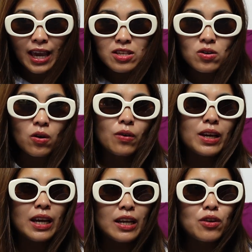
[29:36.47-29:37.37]
So
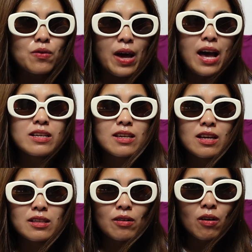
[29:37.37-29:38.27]
in US
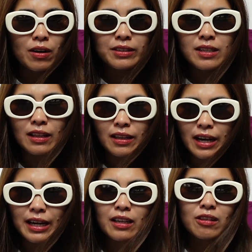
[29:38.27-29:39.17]
it costs
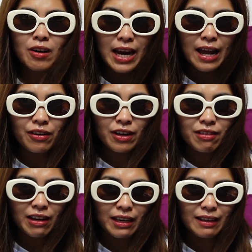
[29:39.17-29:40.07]
like
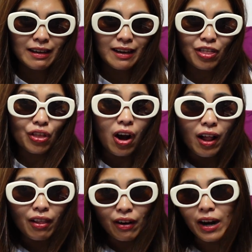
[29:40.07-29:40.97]
$399.
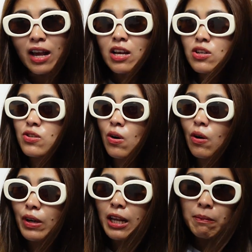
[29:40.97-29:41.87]

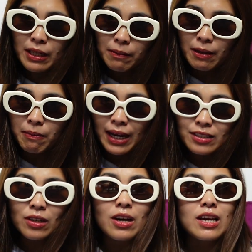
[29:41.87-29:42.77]
So in Philippine
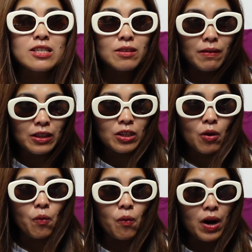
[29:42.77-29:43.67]
peso it's
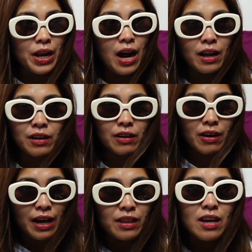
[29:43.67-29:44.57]

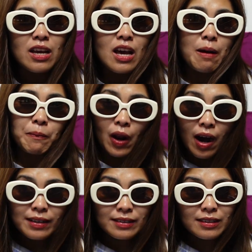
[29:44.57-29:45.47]
2100
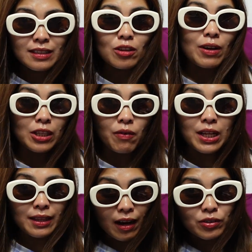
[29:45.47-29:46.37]
plus
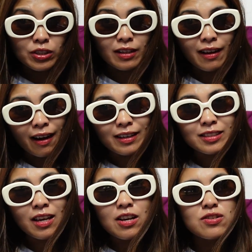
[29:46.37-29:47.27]
21,000
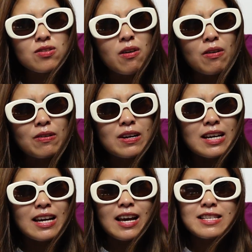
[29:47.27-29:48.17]
guys. So
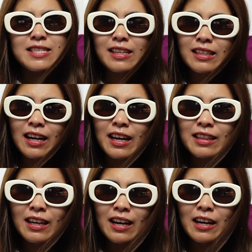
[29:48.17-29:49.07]
it's
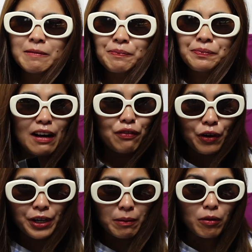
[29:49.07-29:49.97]
kinda
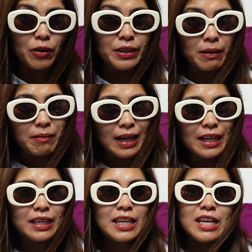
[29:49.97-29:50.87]
affordable
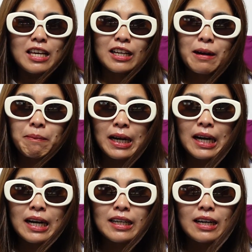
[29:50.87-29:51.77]
naman
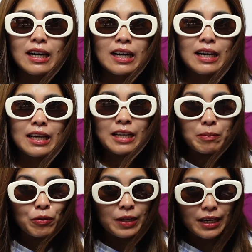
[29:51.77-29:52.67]
kapag
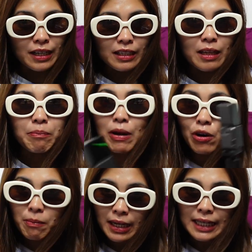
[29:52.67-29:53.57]
inipunan natin.
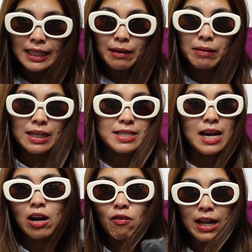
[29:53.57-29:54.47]
Pero maganda naman kasi
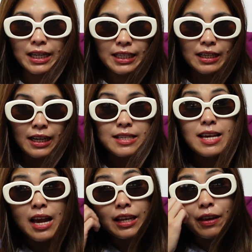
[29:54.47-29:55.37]
ang quality, guys.
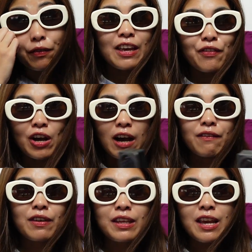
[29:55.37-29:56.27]
And if you
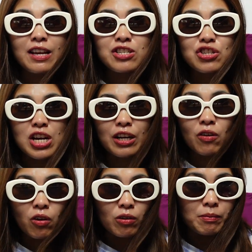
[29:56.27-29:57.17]
haven't yet, check
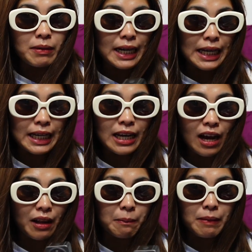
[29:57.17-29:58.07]
all my
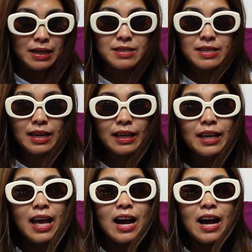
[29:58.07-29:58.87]
unboxing.